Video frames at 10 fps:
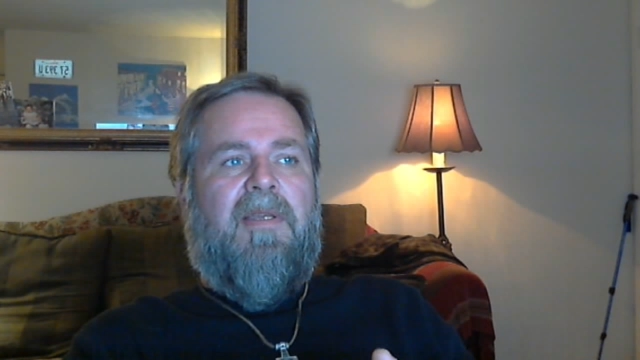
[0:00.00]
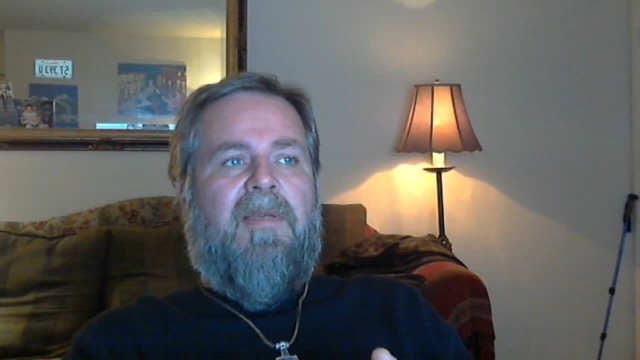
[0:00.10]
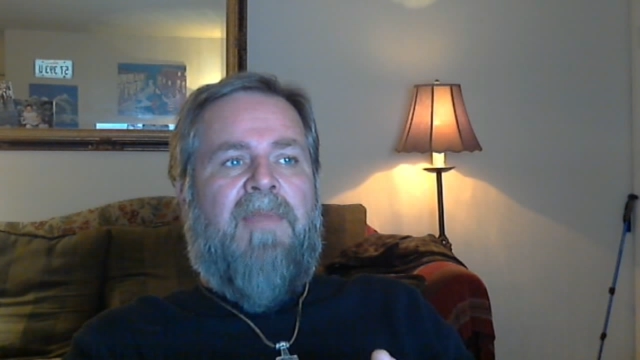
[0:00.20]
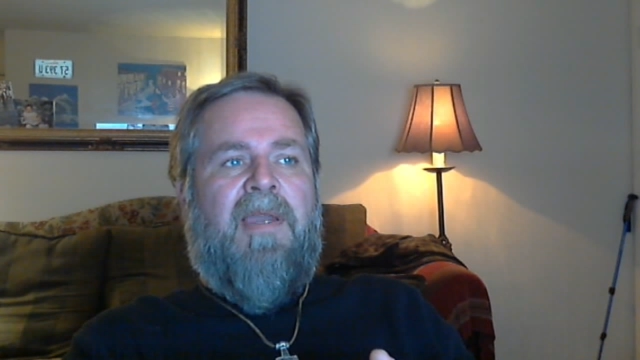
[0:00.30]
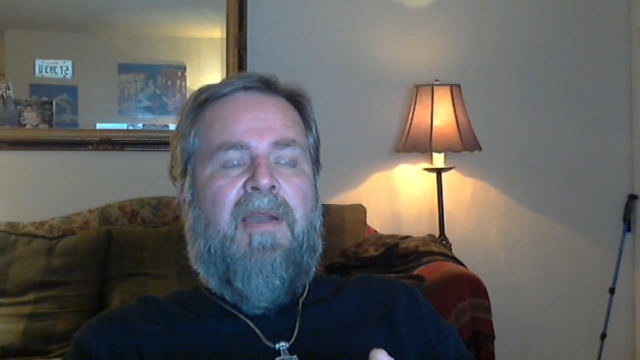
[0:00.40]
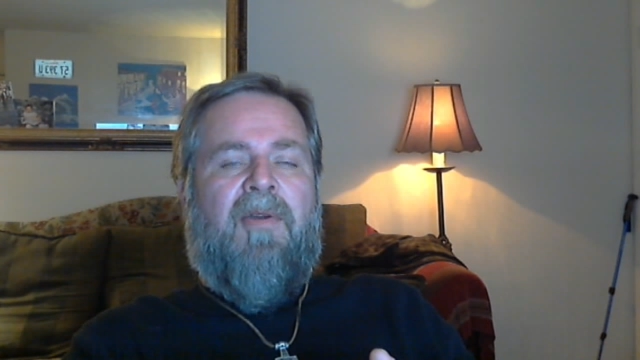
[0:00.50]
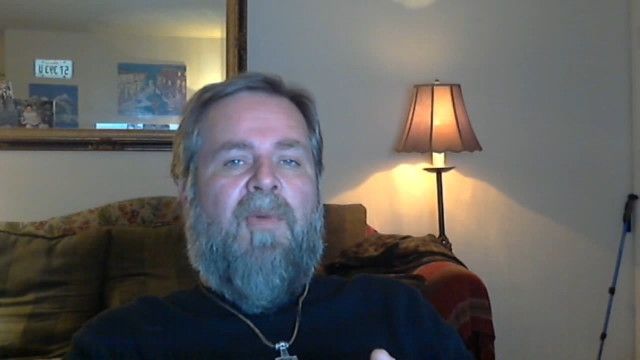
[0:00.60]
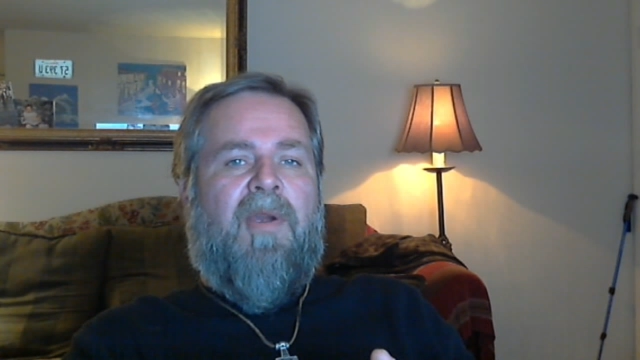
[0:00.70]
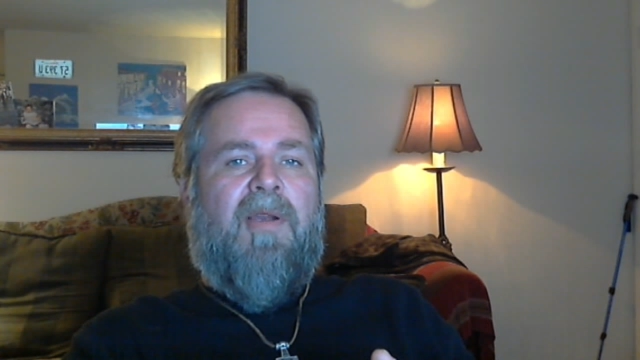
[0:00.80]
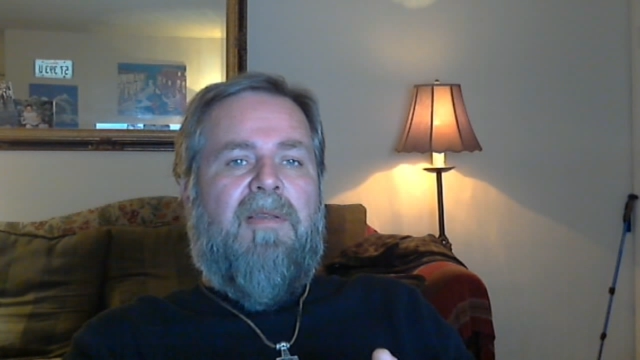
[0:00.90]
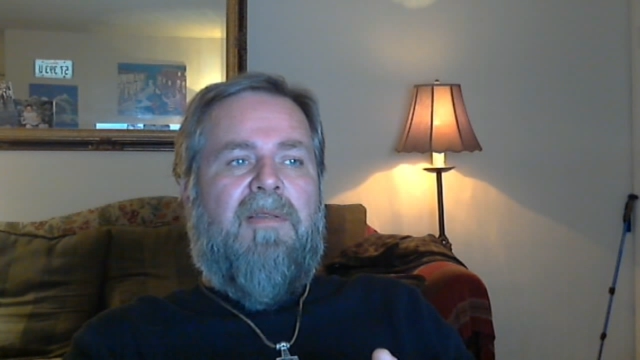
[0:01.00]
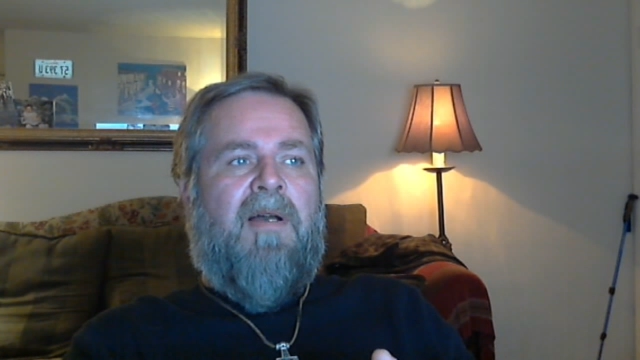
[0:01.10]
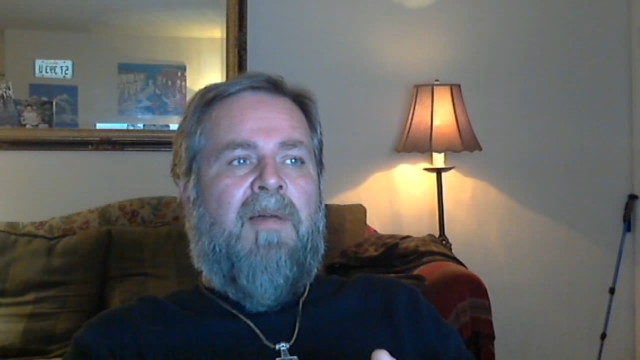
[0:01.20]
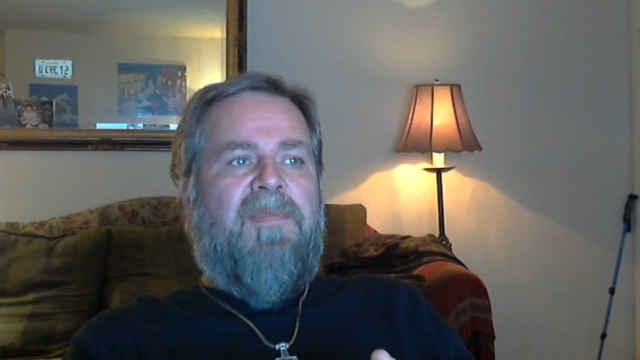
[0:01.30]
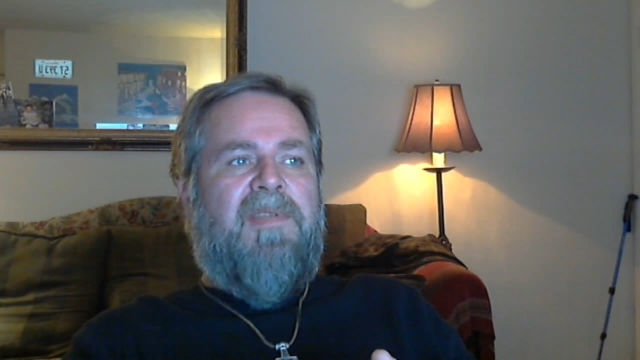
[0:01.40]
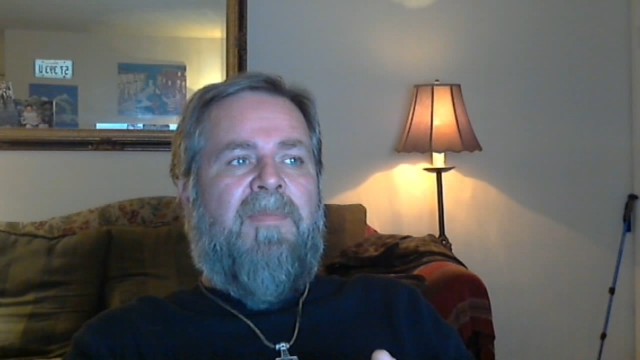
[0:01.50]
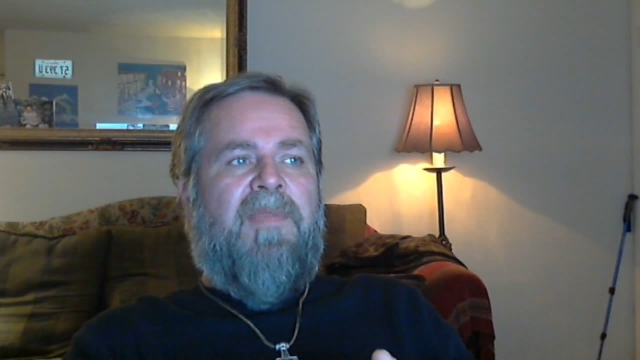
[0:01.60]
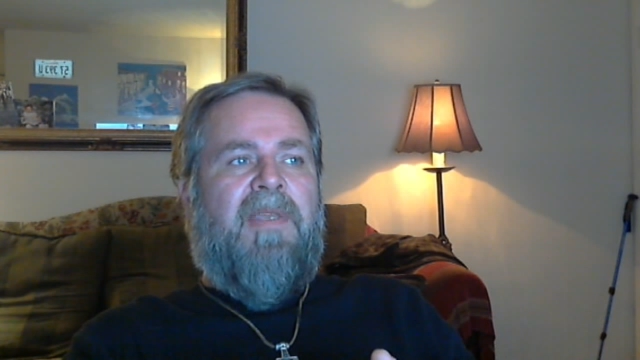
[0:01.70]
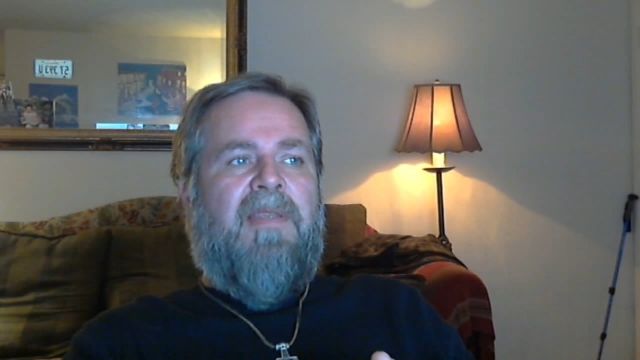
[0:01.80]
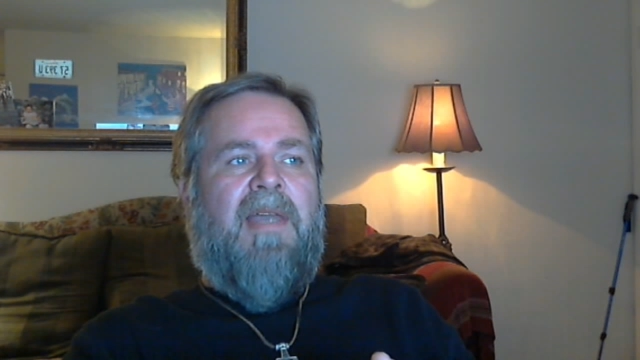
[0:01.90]
My artwork,
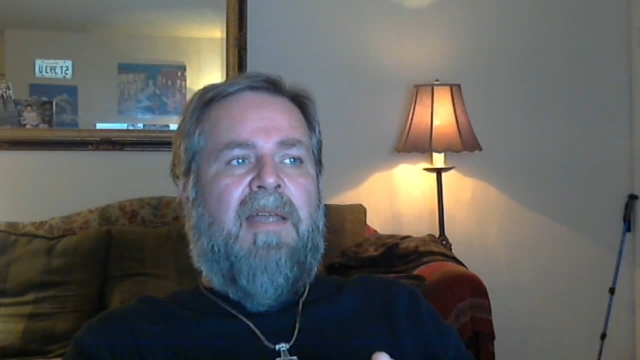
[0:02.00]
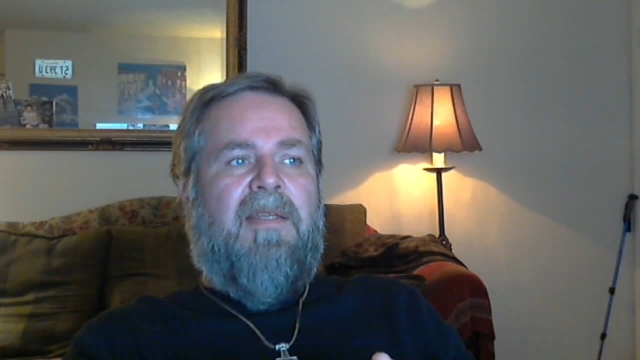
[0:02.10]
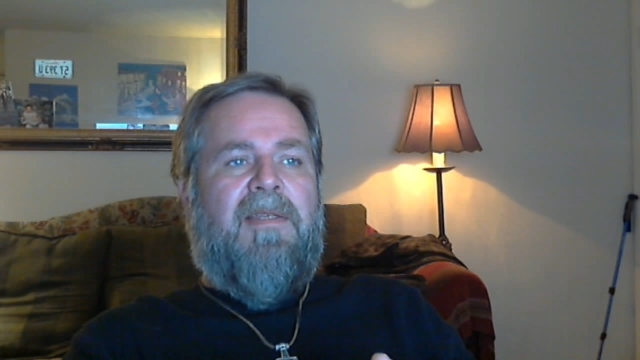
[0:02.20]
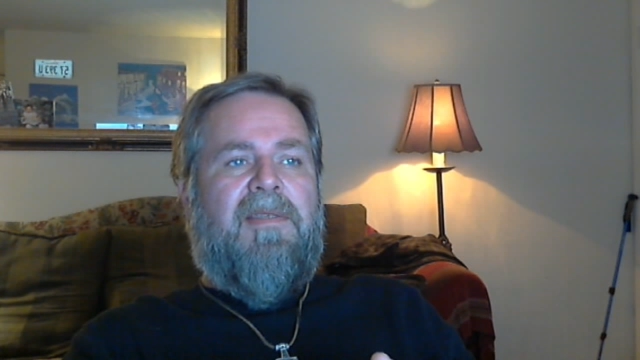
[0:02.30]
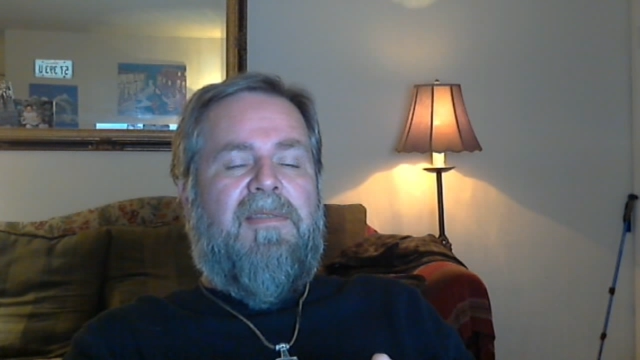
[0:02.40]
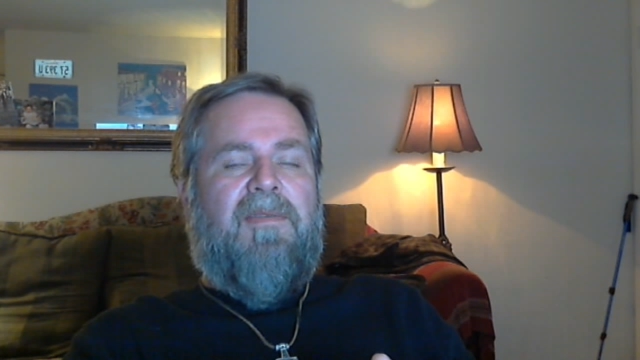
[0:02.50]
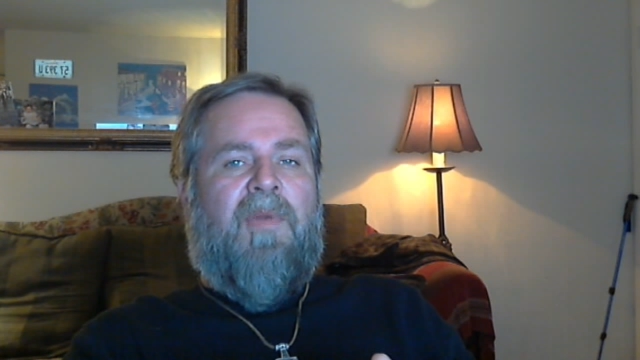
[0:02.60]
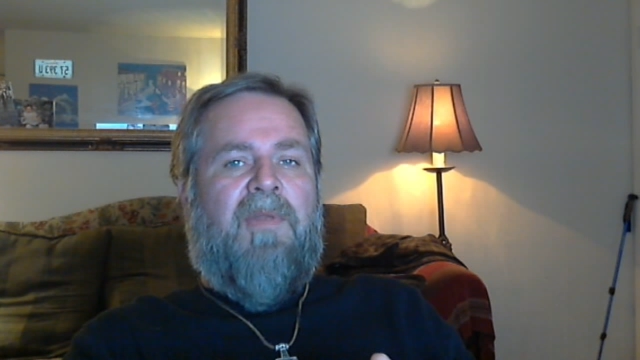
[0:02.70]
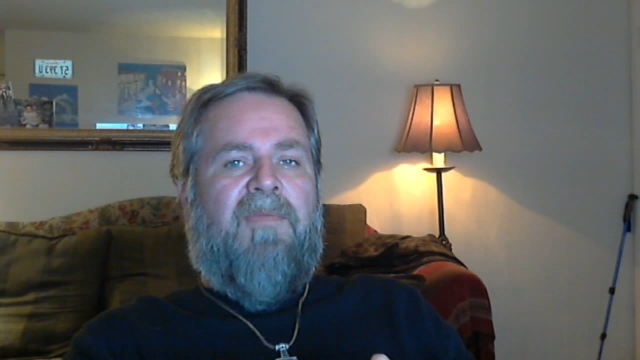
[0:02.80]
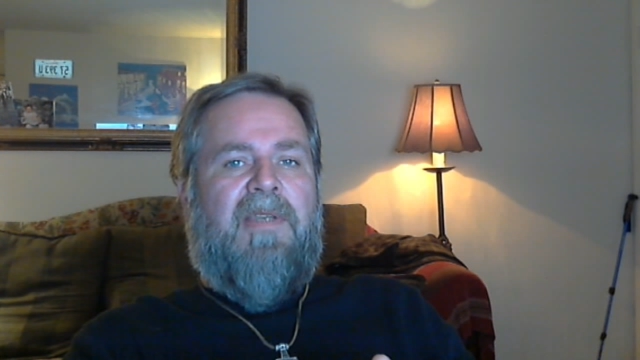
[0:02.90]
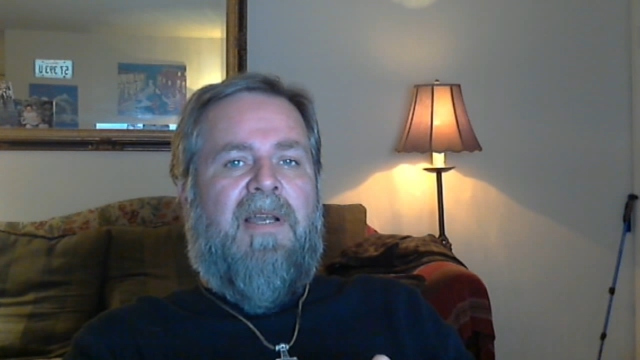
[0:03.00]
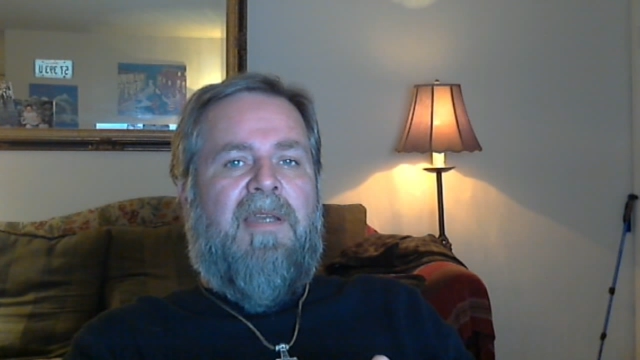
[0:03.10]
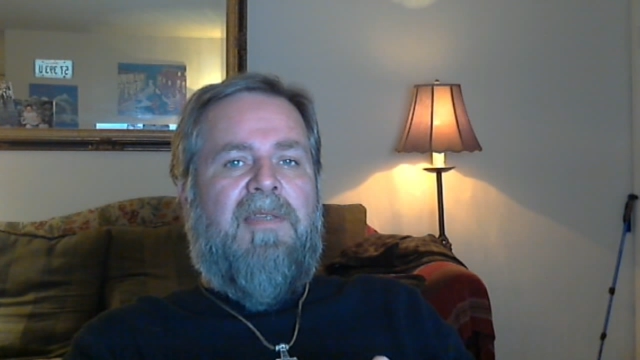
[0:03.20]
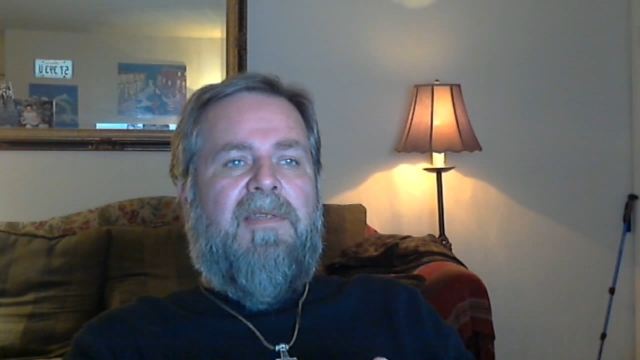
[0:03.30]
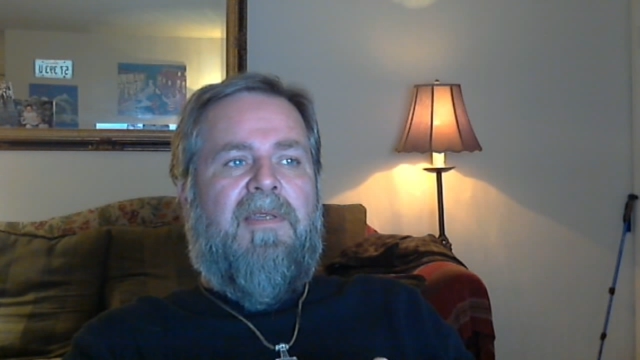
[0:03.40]
something that is one of a kind.